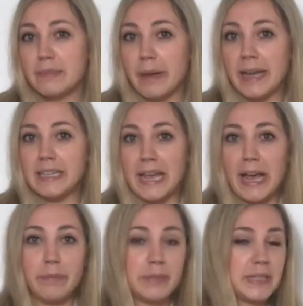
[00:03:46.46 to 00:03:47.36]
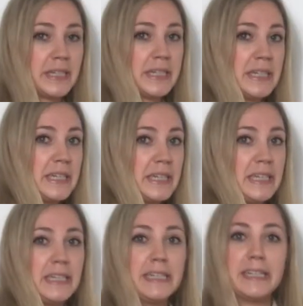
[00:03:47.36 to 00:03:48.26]
my attempt.
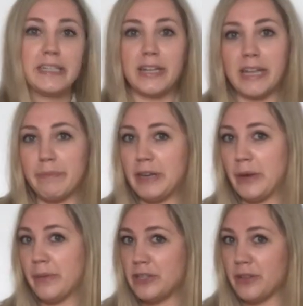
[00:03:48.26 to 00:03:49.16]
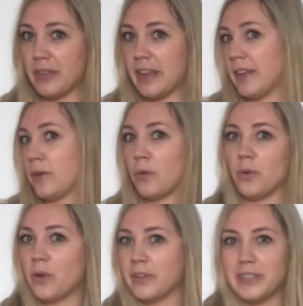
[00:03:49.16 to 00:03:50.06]
So let me know what you think
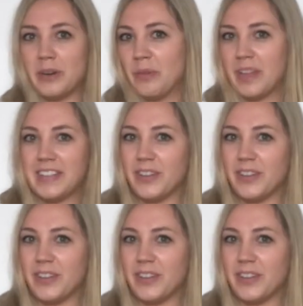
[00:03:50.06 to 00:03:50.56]
or don't. That's